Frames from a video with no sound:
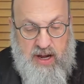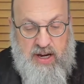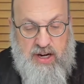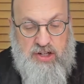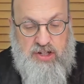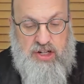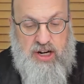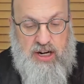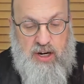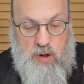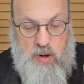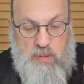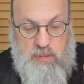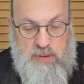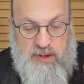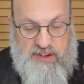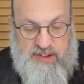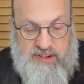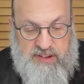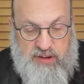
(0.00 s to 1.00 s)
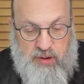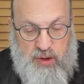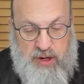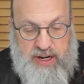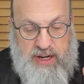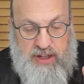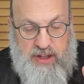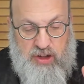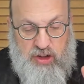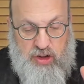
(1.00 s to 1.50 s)
Sheyu
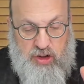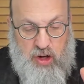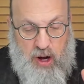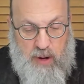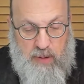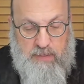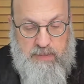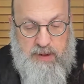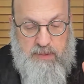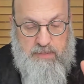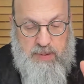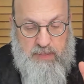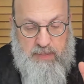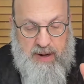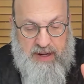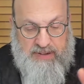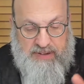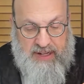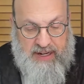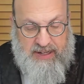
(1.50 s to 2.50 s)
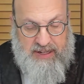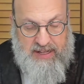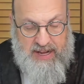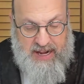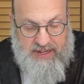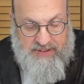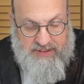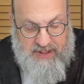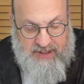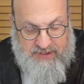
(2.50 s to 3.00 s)
tamid bebeis
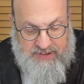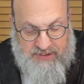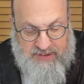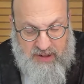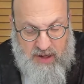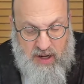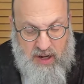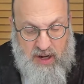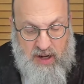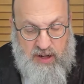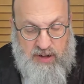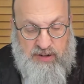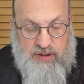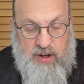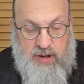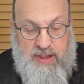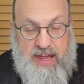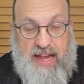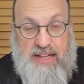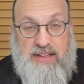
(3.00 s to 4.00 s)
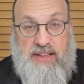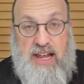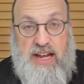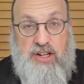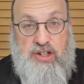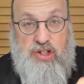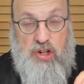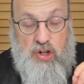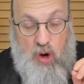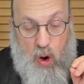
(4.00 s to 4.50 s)
akneses so that they
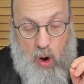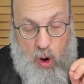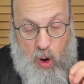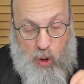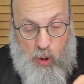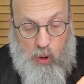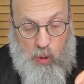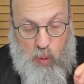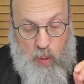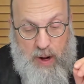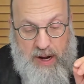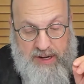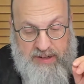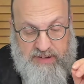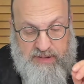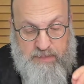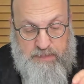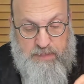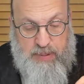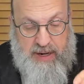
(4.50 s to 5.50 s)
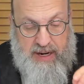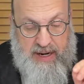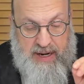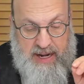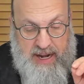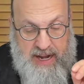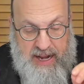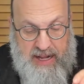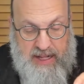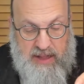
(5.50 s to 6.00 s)
should always
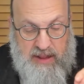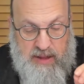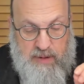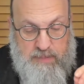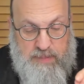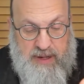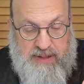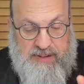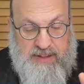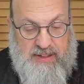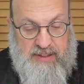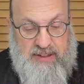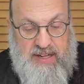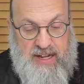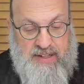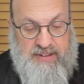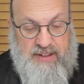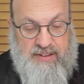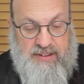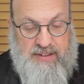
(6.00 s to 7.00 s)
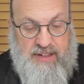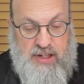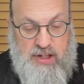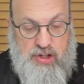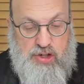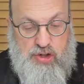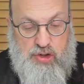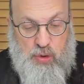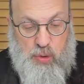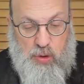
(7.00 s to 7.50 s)
be in the Beis HaKnesses, in
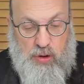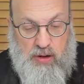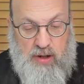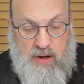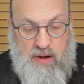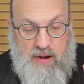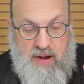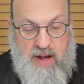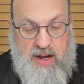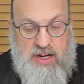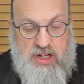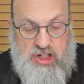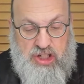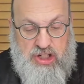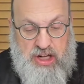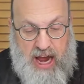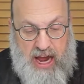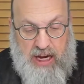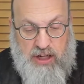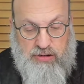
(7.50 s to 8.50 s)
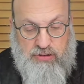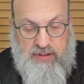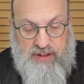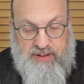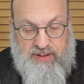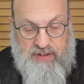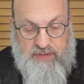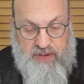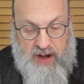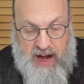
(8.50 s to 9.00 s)
Shul,
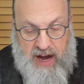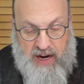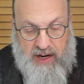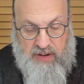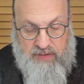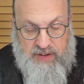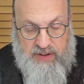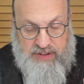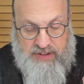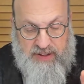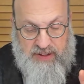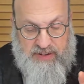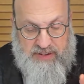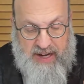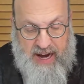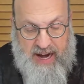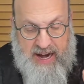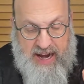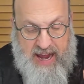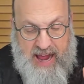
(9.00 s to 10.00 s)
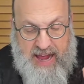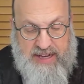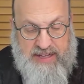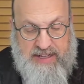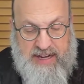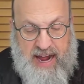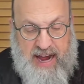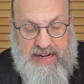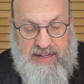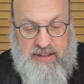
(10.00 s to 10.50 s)
Shachris Va'arvis, day and
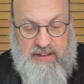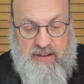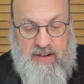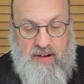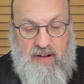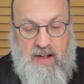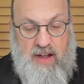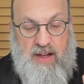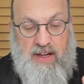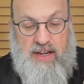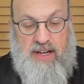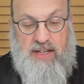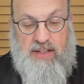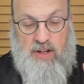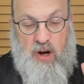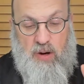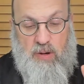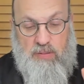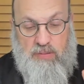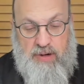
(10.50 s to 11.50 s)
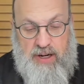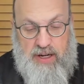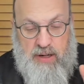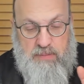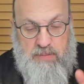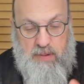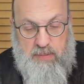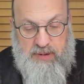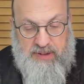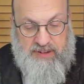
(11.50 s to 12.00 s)
night, Kida
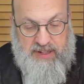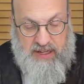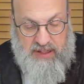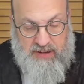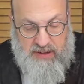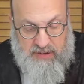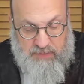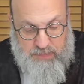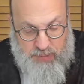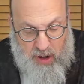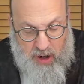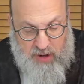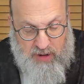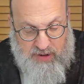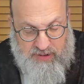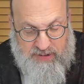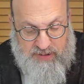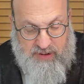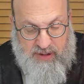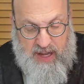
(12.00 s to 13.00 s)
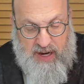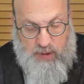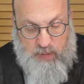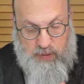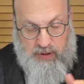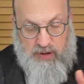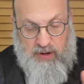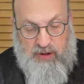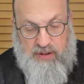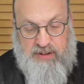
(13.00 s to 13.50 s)
Arminim B'Mesechtes Brachas, like
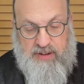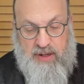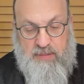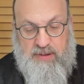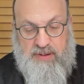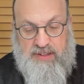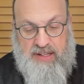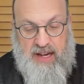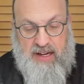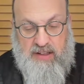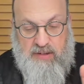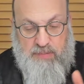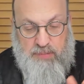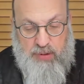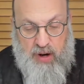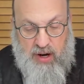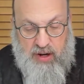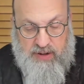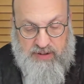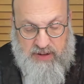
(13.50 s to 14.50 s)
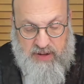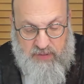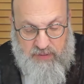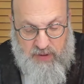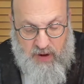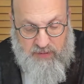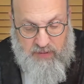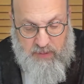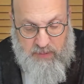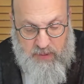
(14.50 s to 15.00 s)
we learned in Mesechtes Brachas on
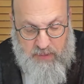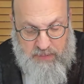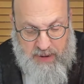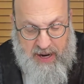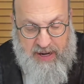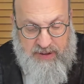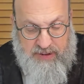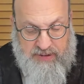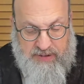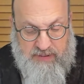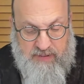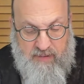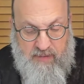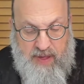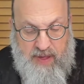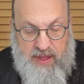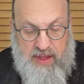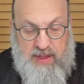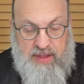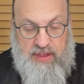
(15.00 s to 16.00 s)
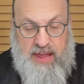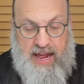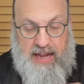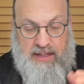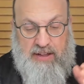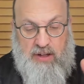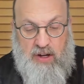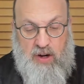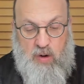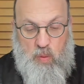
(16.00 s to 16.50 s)
Vava B'Beis,
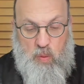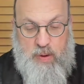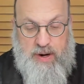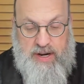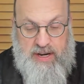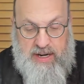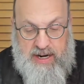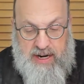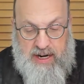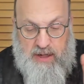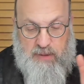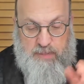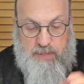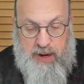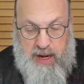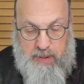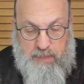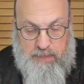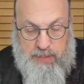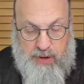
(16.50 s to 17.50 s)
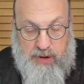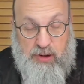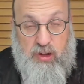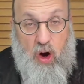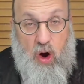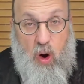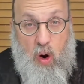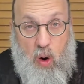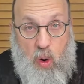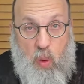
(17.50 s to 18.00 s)
that we need people to
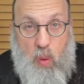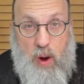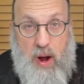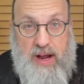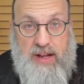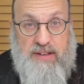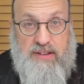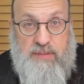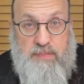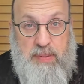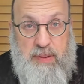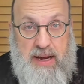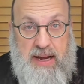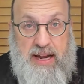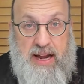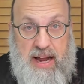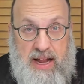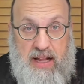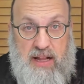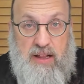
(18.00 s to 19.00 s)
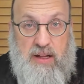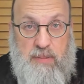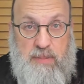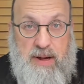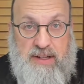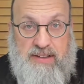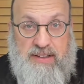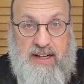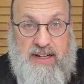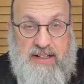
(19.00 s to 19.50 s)
always be in the
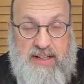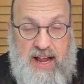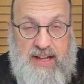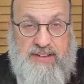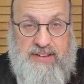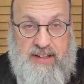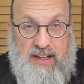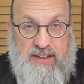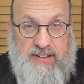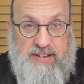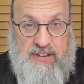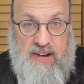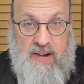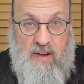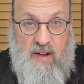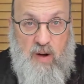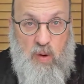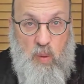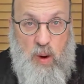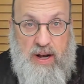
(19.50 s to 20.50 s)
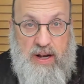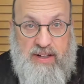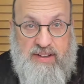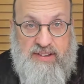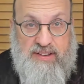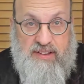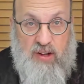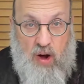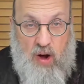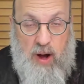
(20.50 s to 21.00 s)
Beis HaKnesses when
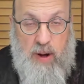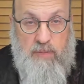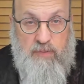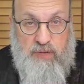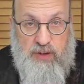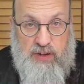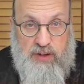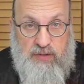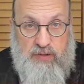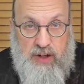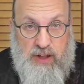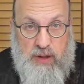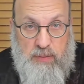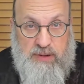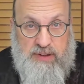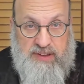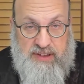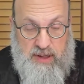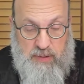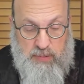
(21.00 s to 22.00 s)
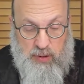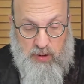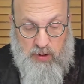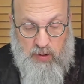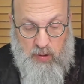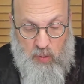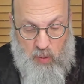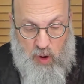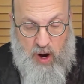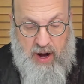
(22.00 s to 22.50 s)
it's time for Tefillah B'Tzibur.
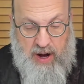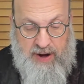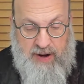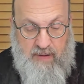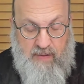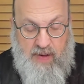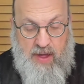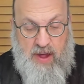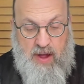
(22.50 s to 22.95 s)
Why?